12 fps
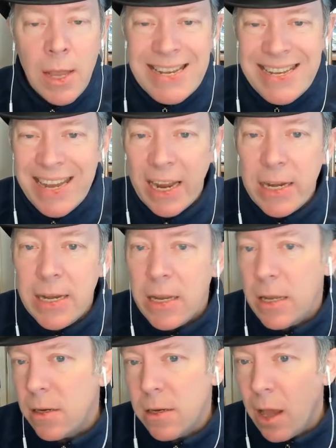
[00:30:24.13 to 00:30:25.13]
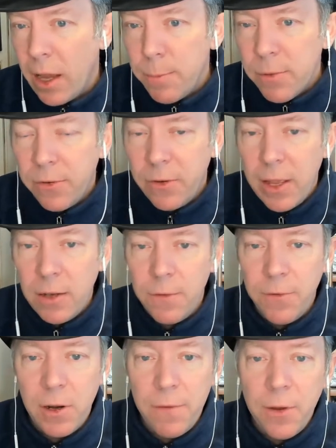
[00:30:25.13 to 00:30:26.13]
99%, a
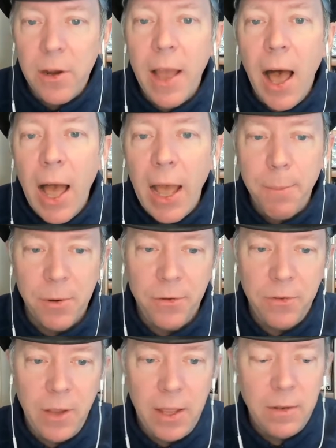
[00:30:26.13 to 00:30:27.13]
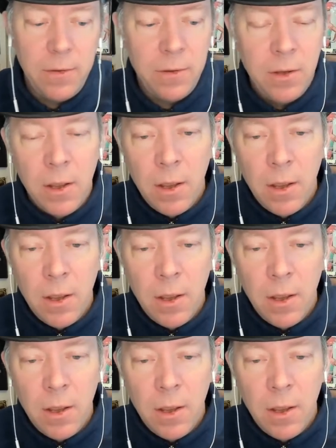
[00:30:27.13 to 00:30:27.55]
very very high percent